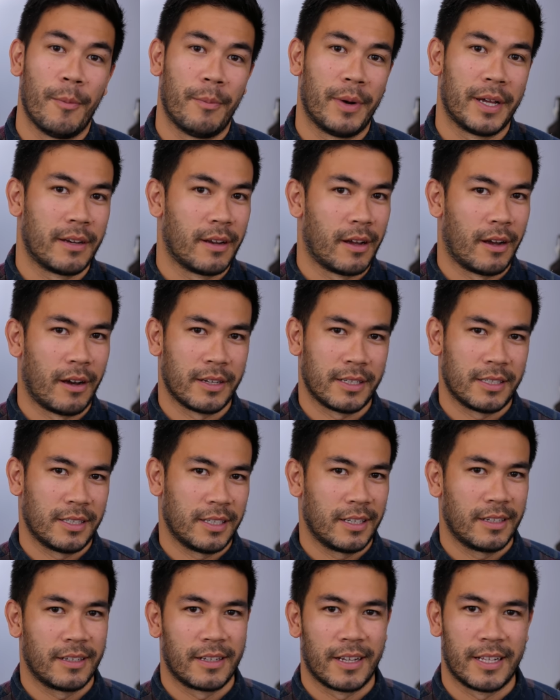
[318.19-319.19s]
But
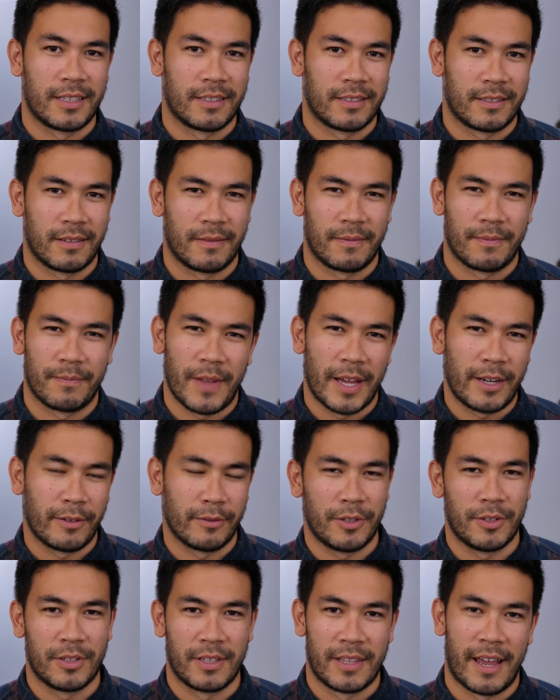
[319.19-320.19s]
honestly, I
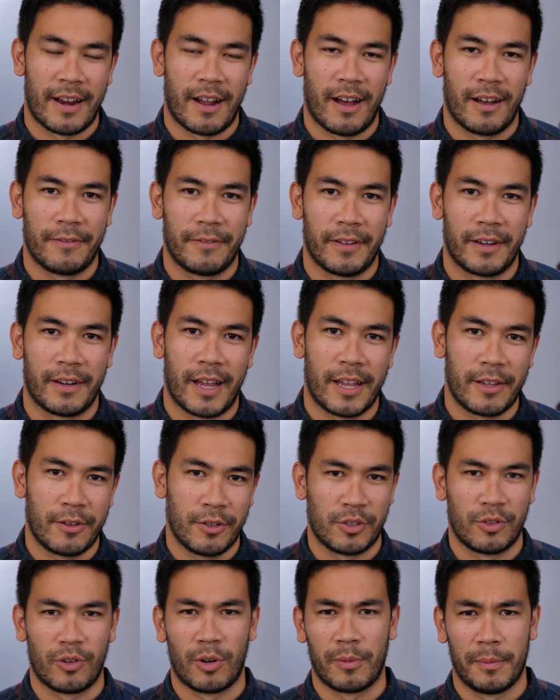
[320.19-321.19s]
don't use it that often. I
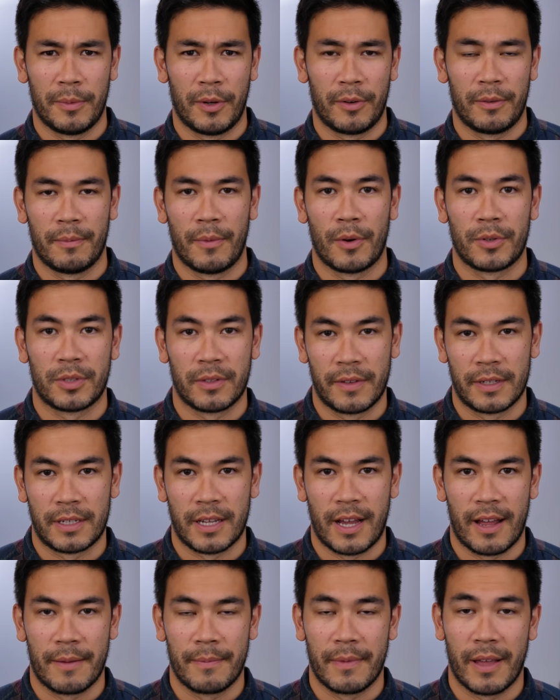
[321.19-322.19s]
use normal mode most of the
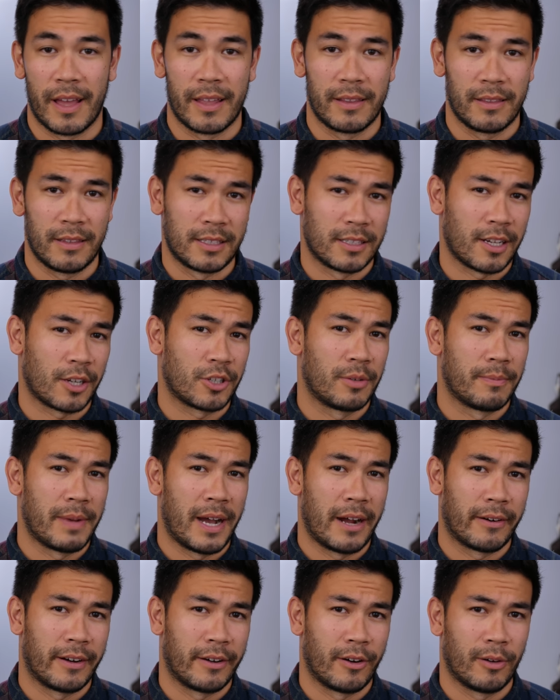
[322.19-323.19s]
time, and the suction
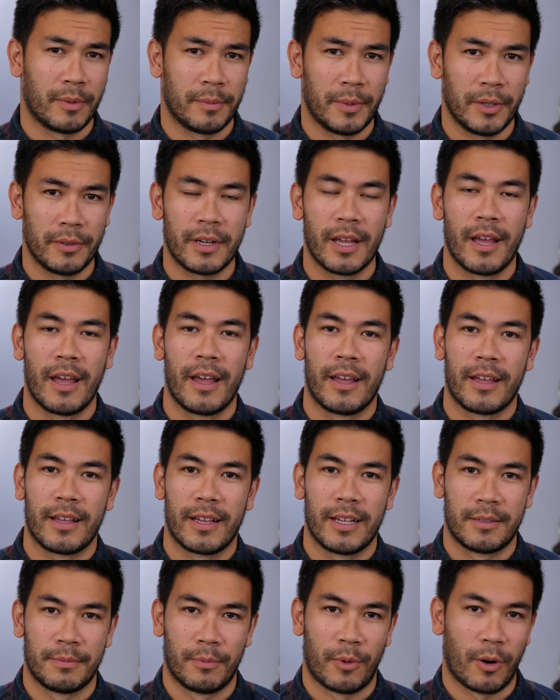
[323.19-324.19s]
power in normal mode
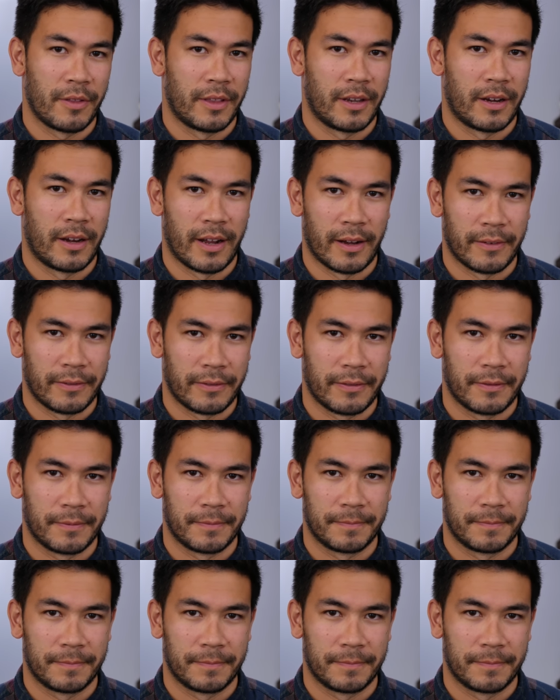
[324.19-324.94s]
is more than enough.